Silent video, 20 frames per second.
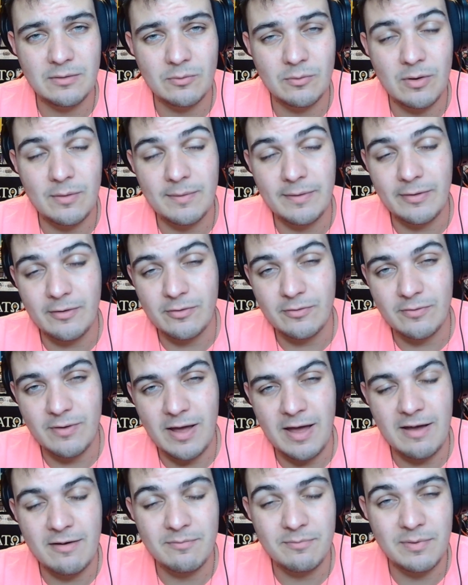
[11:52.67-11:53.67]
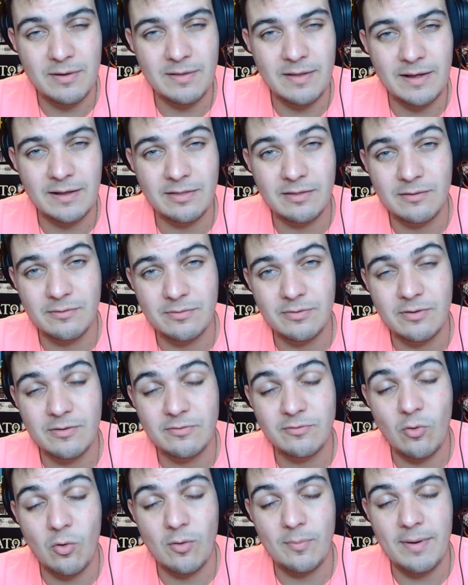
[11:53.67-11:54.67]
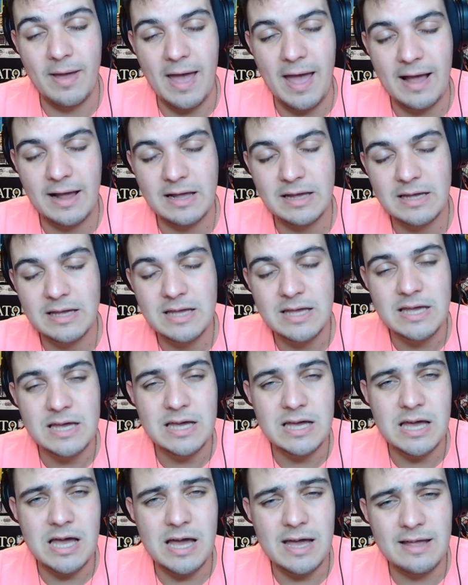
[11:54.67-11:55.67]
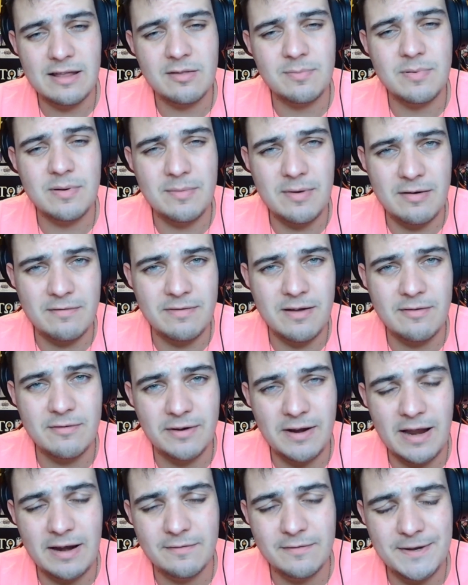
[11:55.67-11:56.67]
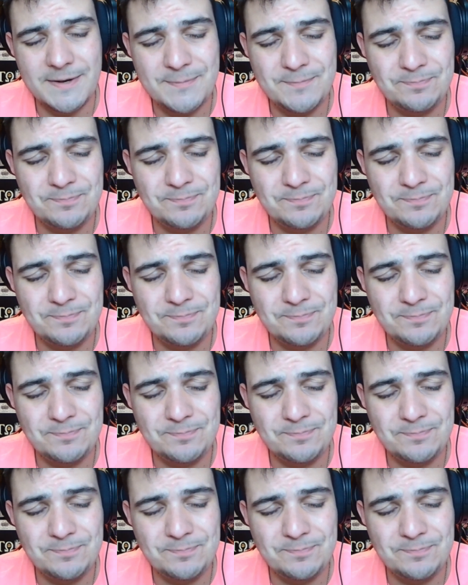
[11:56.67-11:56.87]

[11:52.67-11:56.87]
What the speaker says: Well, I mean, there's five, but like the four pack, it's been my favorite out of it.